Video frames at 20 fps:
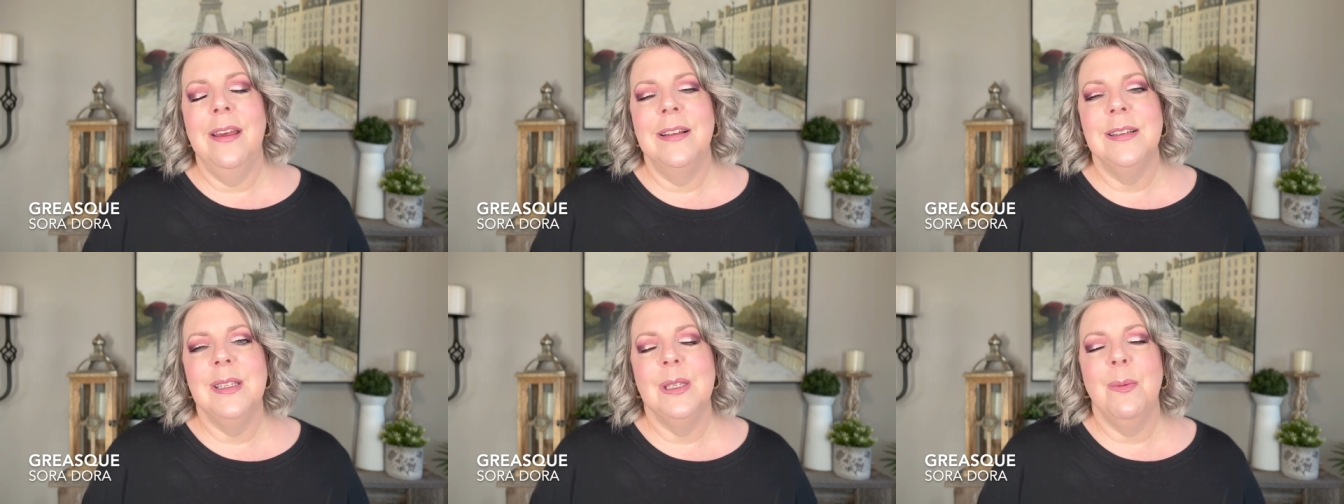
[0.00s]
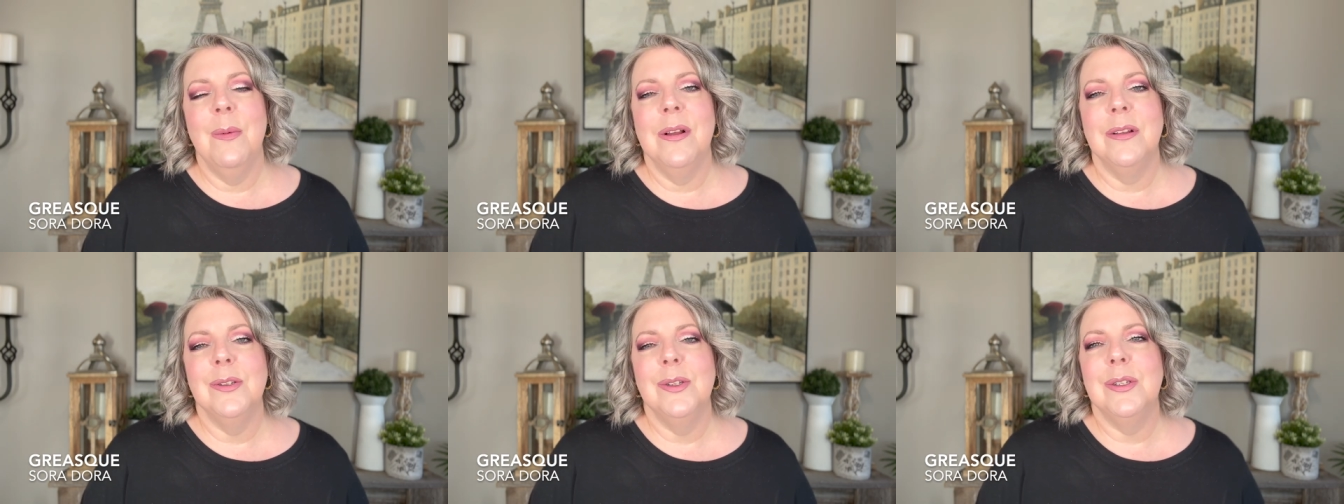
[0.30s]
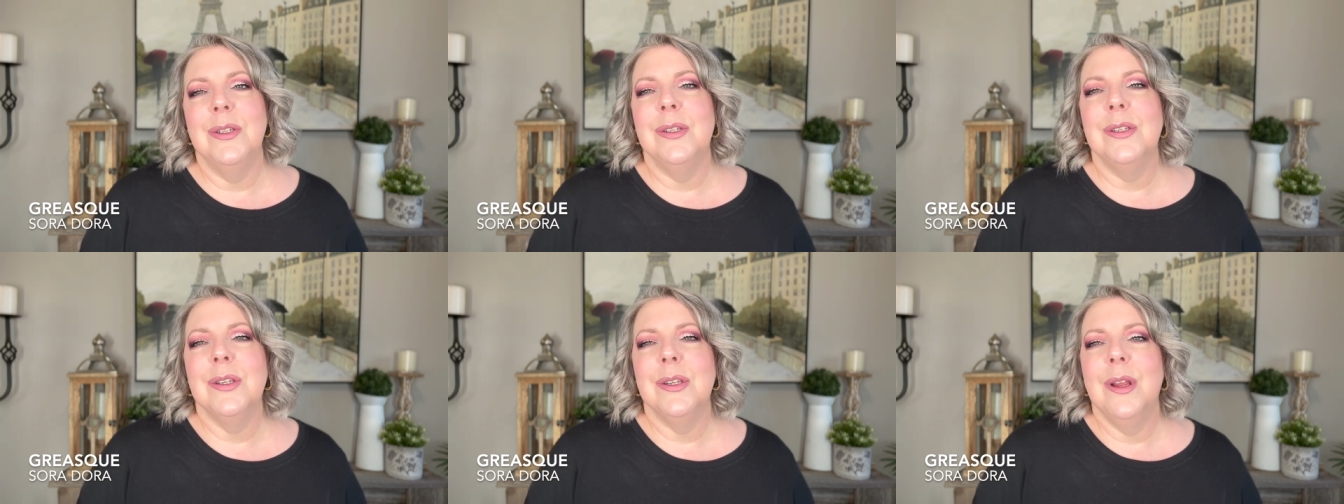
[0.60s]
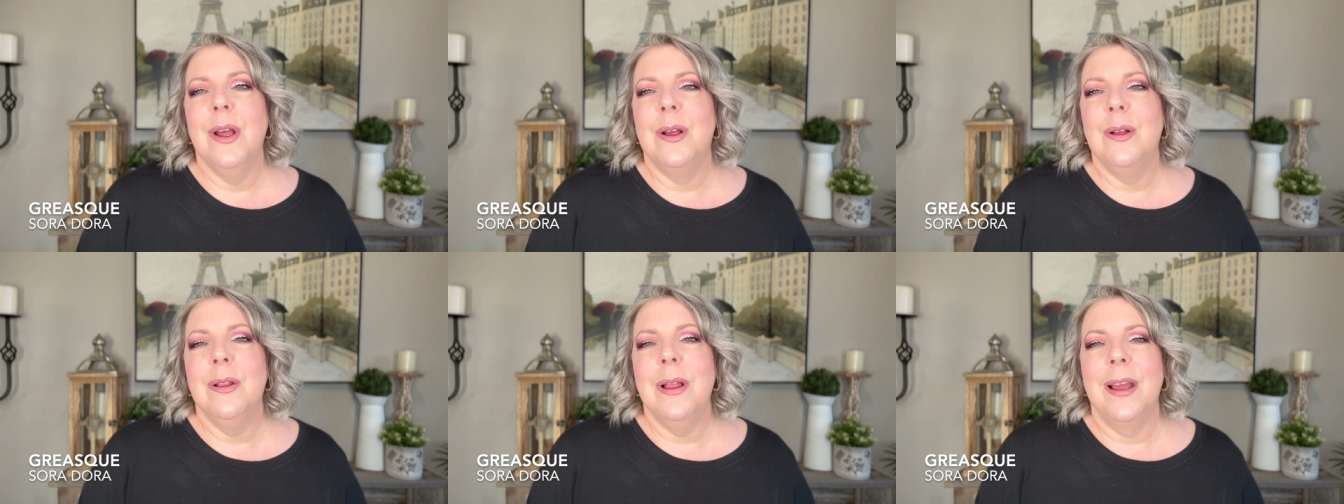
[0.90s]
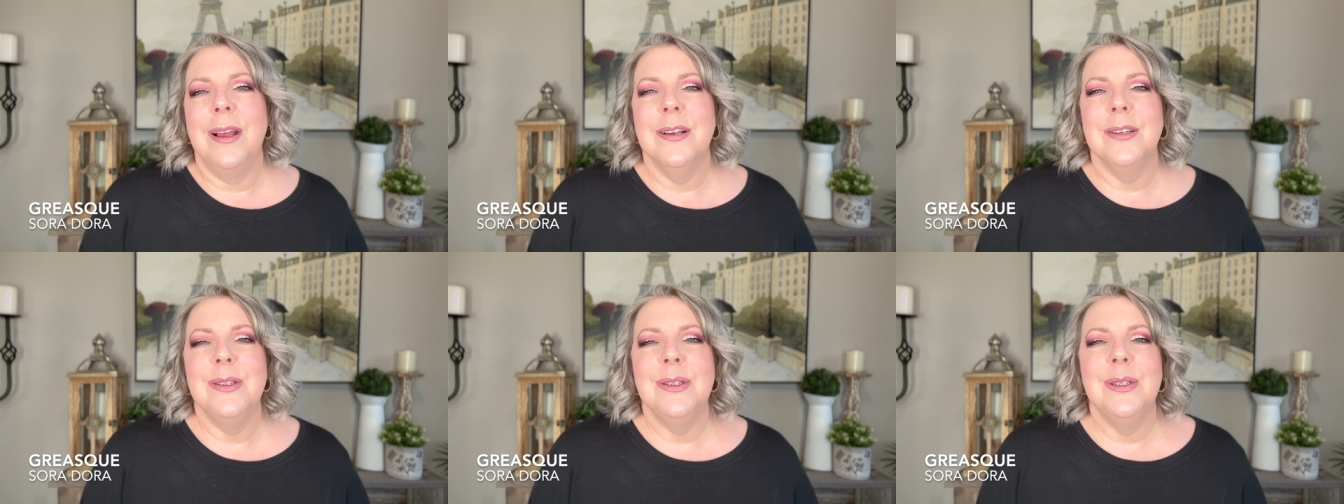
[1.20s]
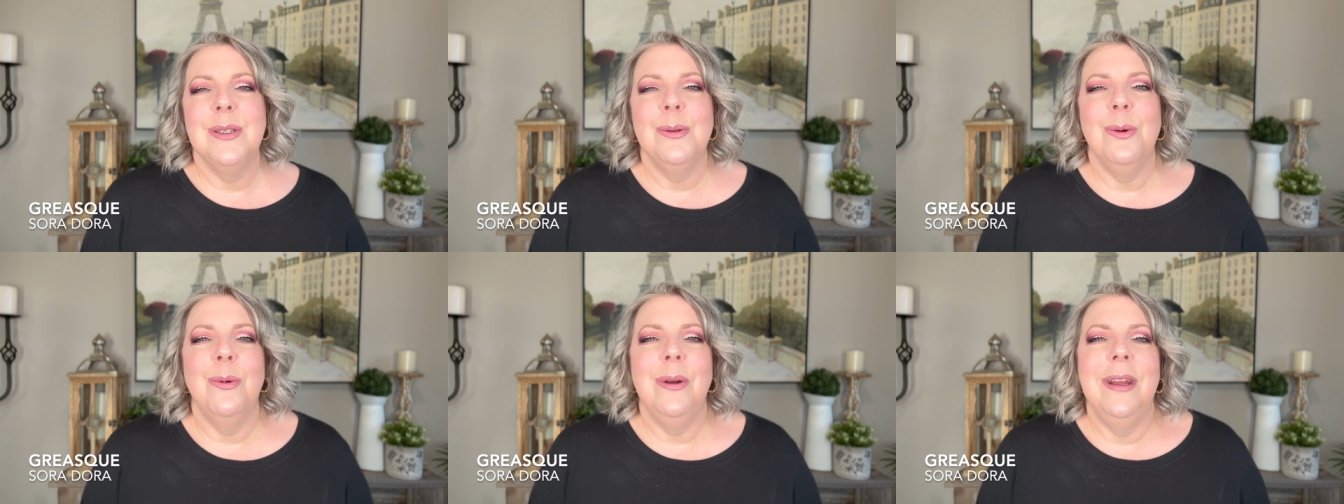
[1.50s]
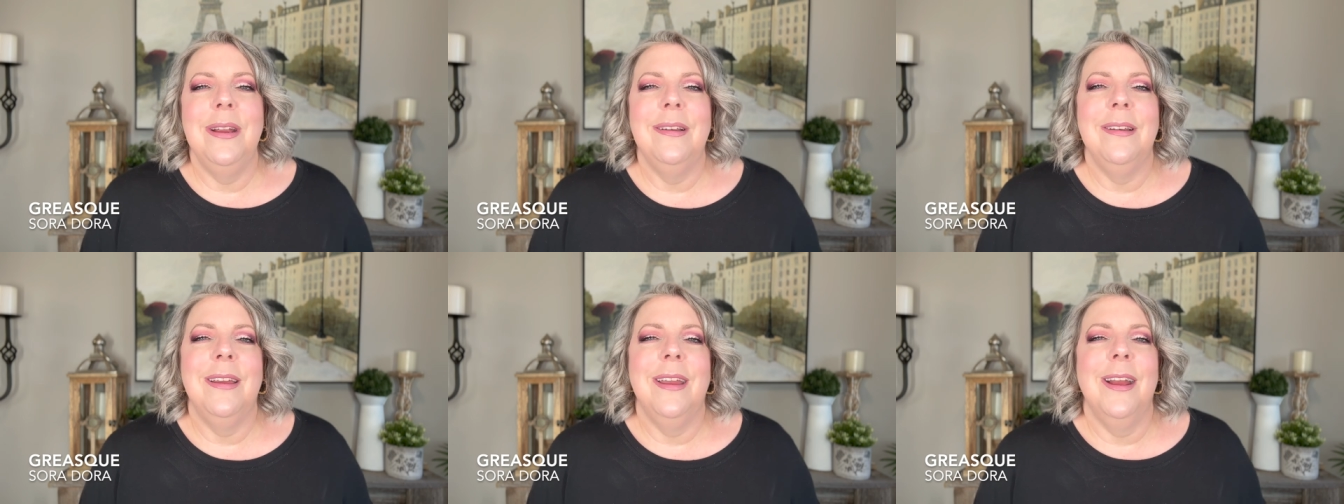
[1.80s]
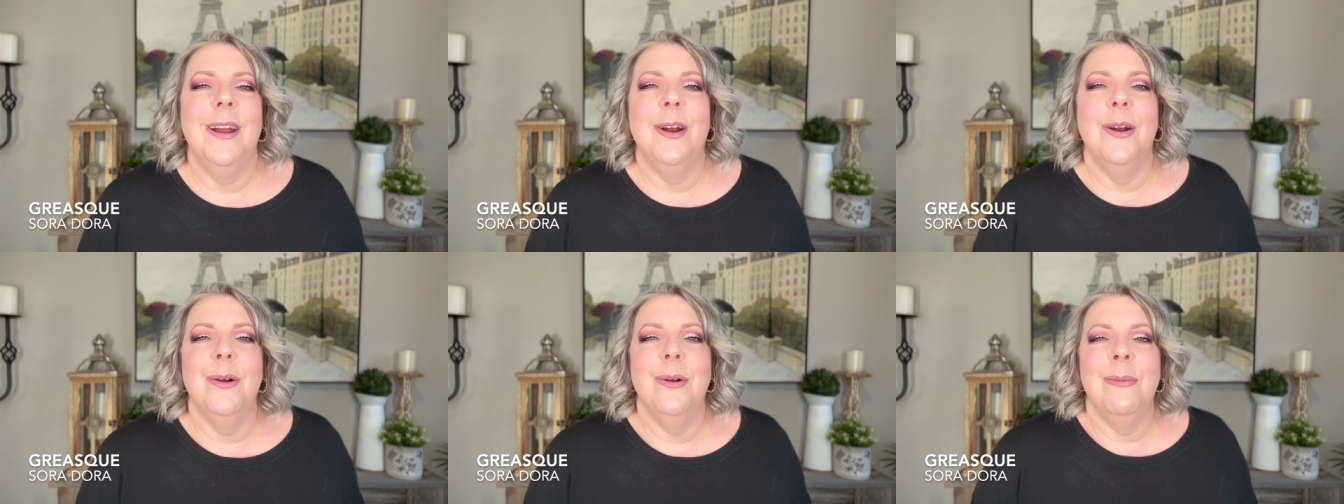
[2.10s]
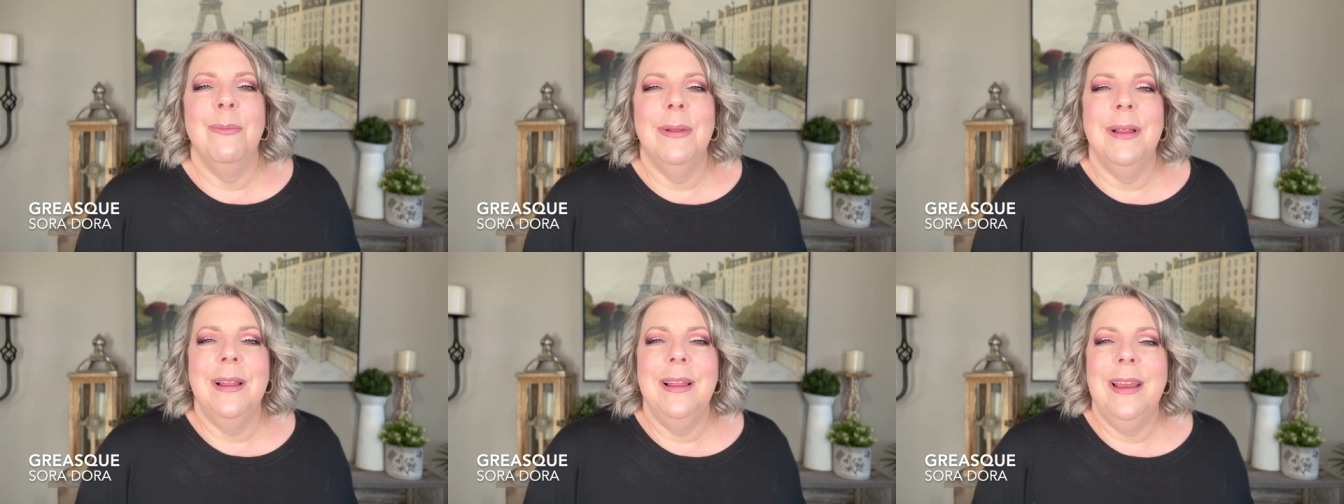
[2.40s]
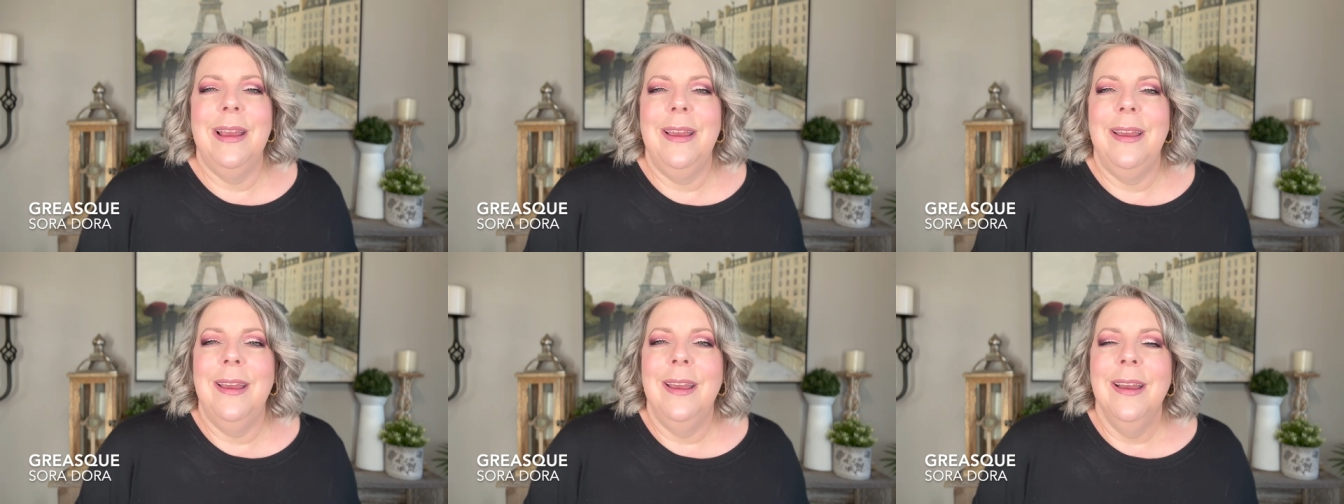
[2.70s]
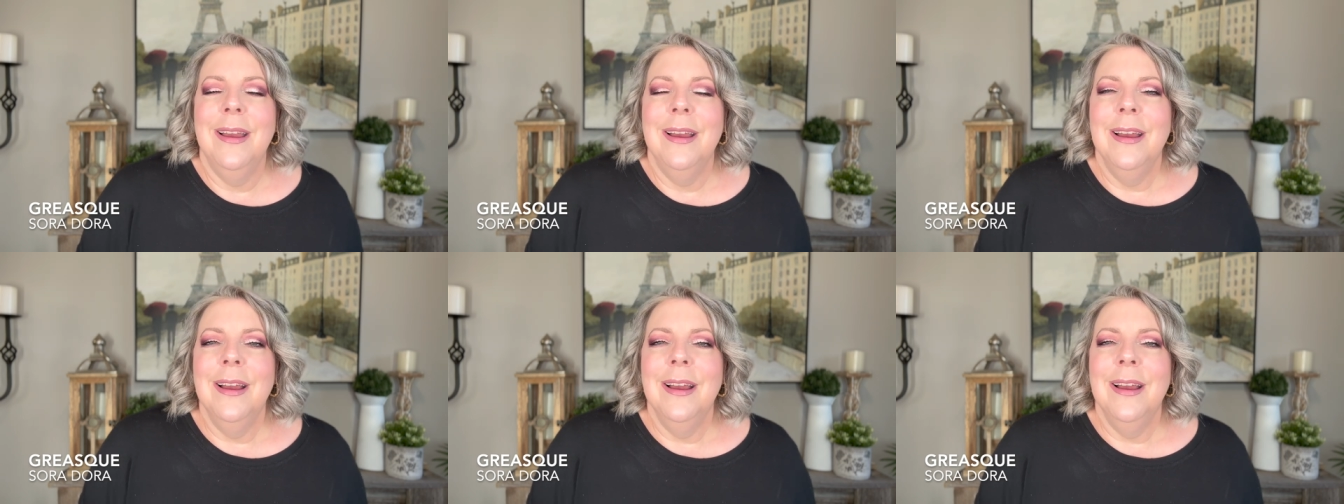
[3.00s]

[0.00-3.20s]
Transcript: it smells just like sweet caramelly,